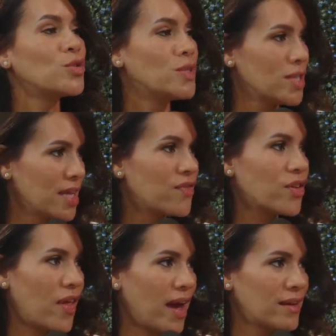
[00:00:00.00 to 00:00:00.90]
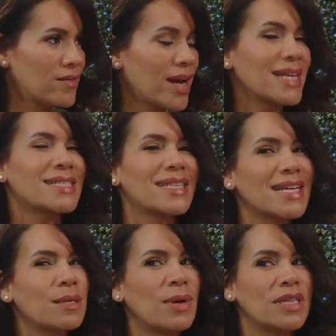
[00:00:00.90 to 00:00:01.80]
deliver that, right? mm It's
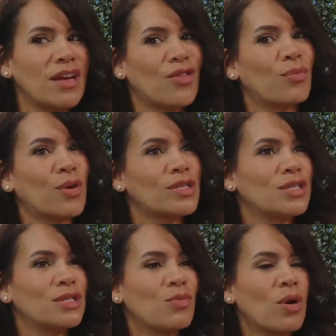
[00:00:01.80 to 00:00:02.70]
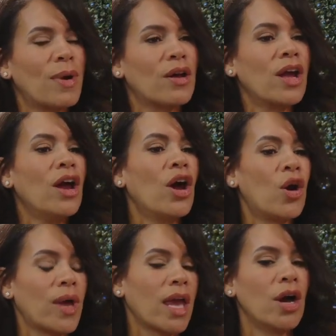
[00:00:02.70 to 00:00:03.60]
less mm. about the other person. It's more about,
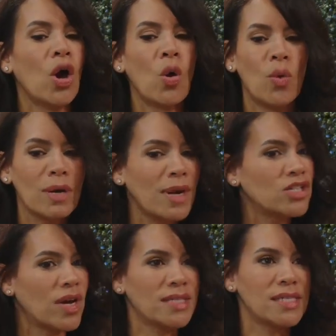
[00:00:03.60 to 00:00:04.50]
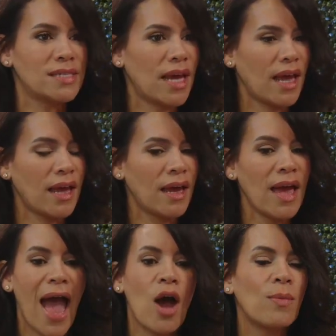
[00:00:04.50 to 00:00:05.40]
okay, what am I trying to say?
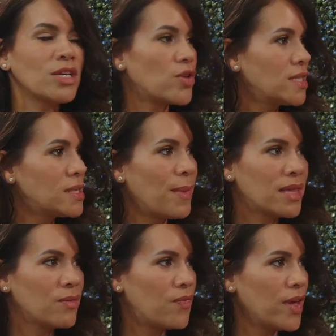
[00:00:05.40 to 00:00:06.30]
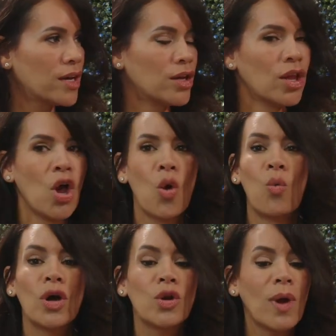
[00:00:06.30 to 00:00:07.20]
How am I trying to make them feel?
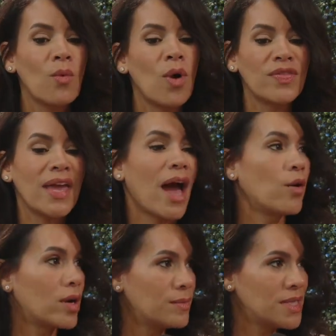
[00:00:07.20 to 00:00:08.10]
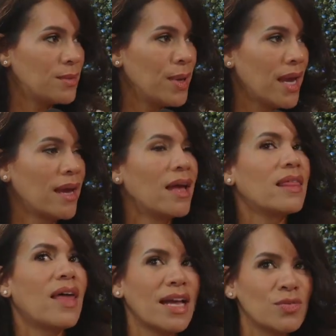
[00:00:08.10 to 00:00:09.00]
What do I want the outcome to be?
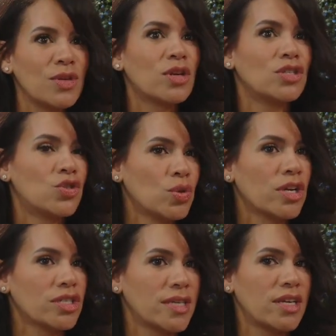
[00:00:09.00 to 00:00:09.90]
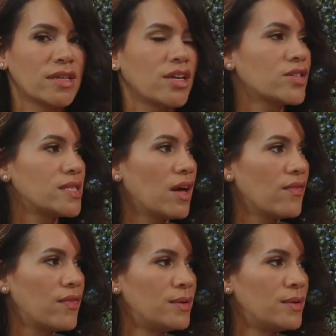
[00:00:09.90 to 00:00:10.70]
That's when you can truly articulate yourself.